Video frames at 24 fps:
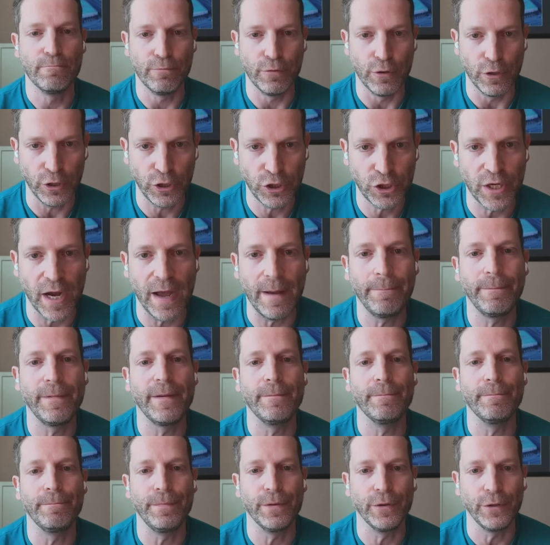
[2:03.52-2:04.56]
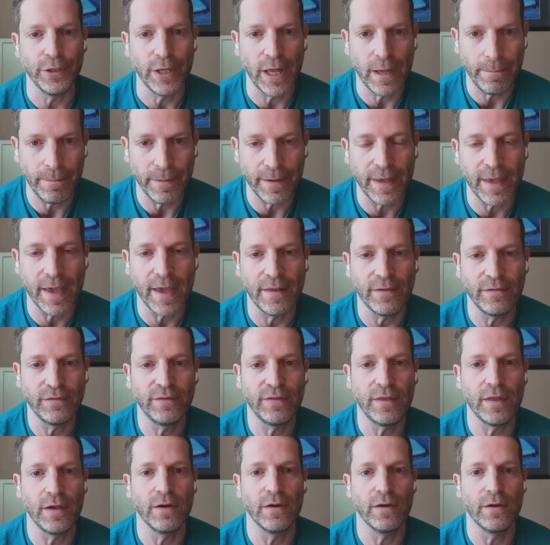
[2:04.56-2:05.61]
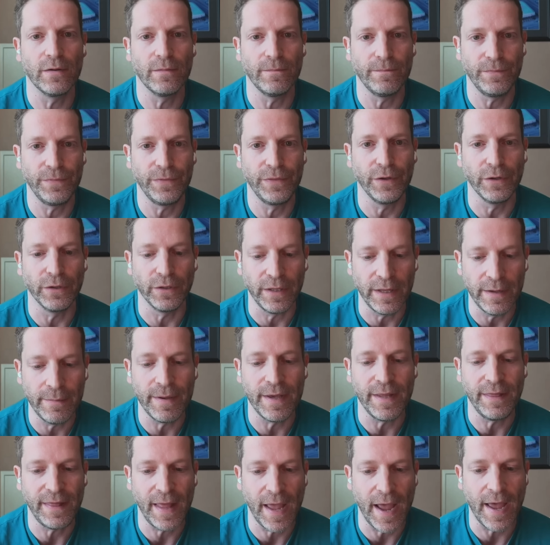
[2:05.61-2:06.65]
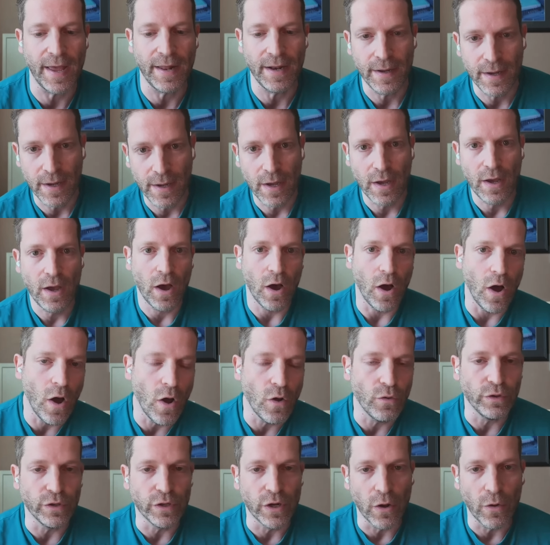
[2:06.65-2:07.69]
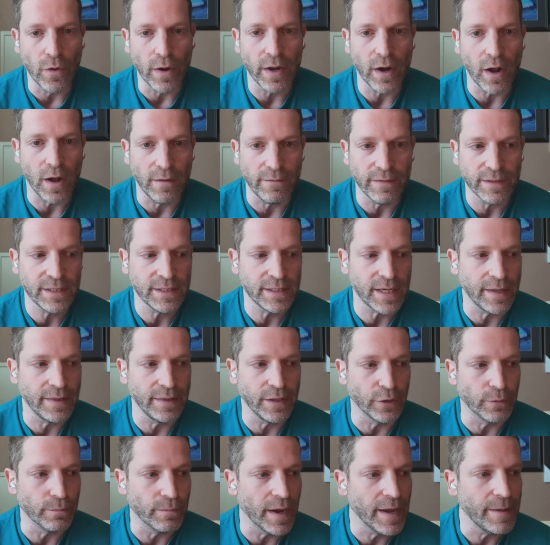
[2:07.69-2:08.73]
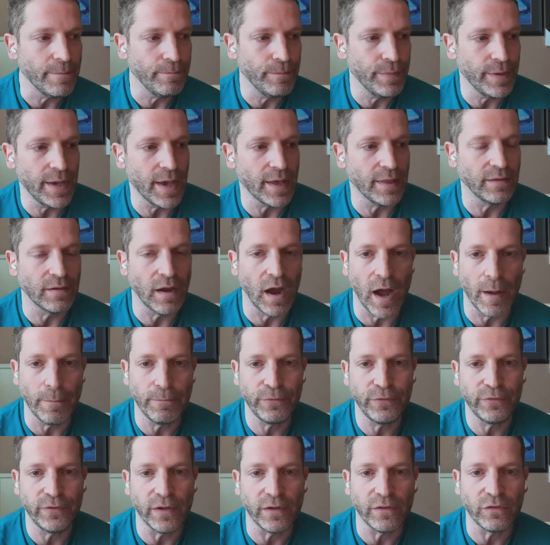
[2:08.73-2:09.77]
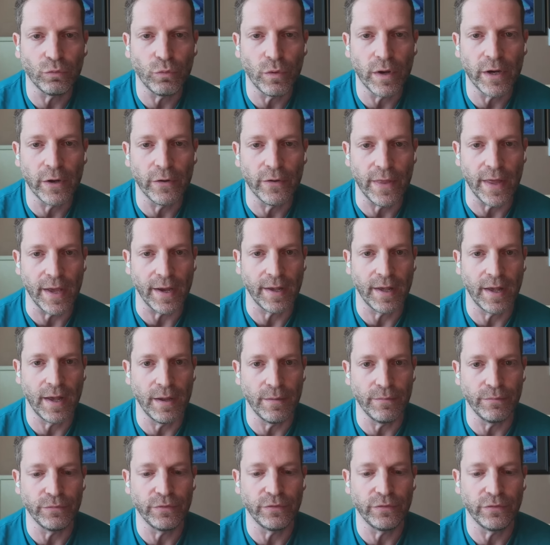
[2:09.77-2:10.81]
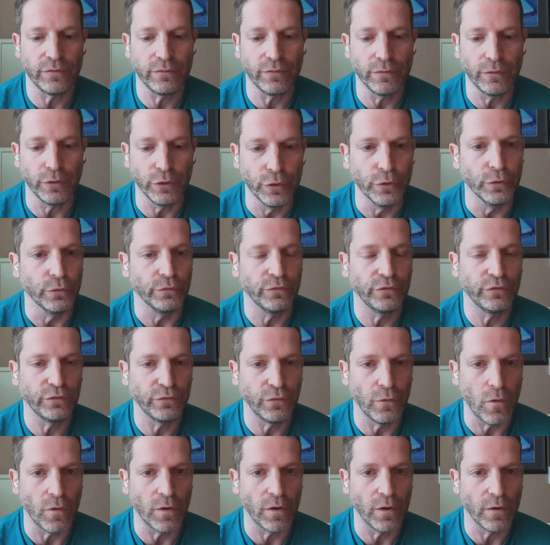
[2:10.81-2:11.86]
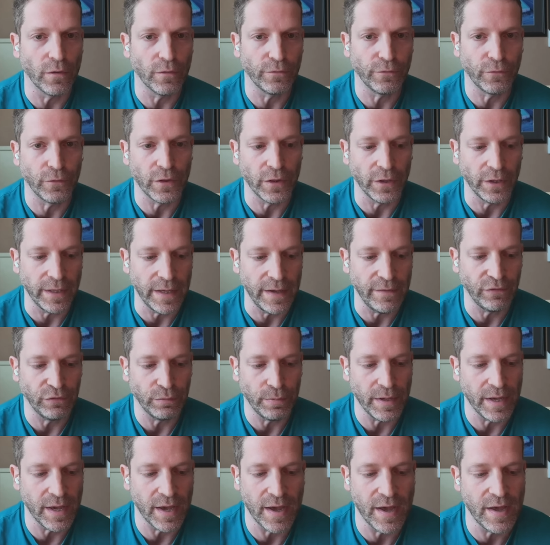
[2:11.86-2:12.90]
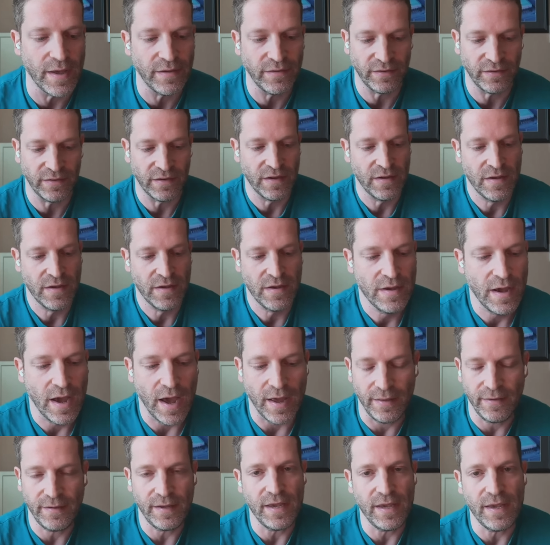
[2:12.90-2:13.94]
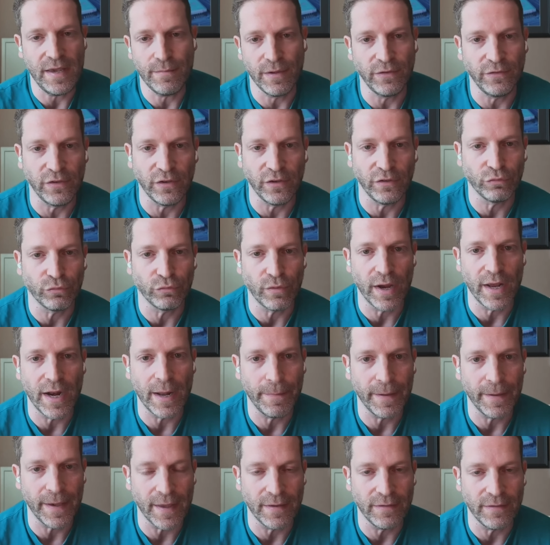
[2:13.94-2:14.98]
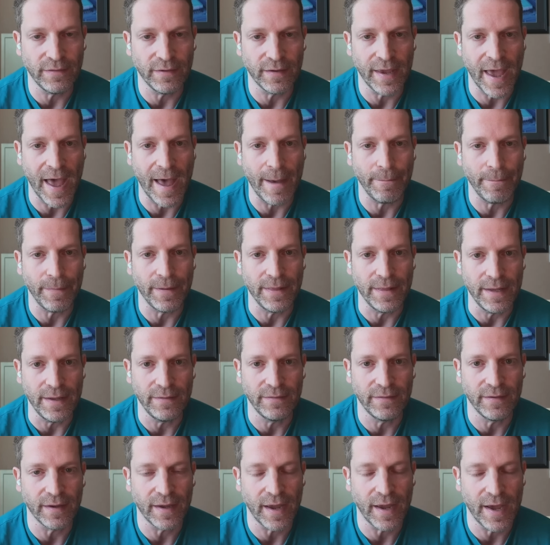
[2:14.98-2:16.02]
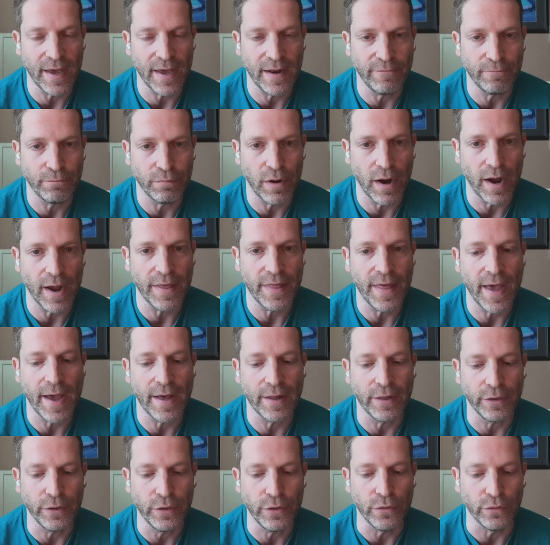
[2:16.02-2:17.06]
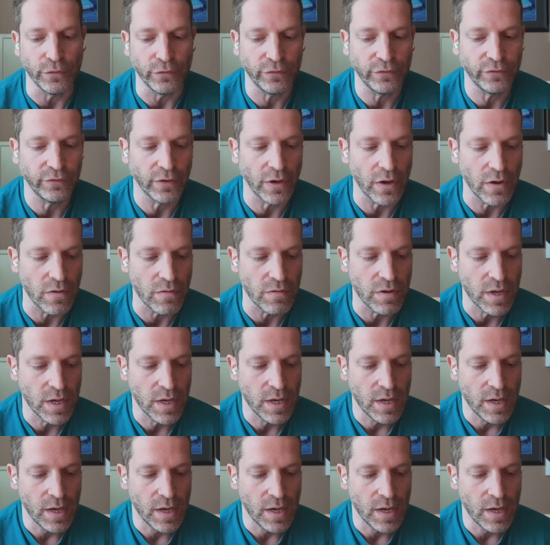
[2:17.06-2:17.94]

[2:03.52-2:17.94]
push up and build up against their limit that, oh, you know what, all of a sudden there might be a top 6 winger that comes loose for the Leafs because a team is just right up against the cap and needs to kind of pry that loose. So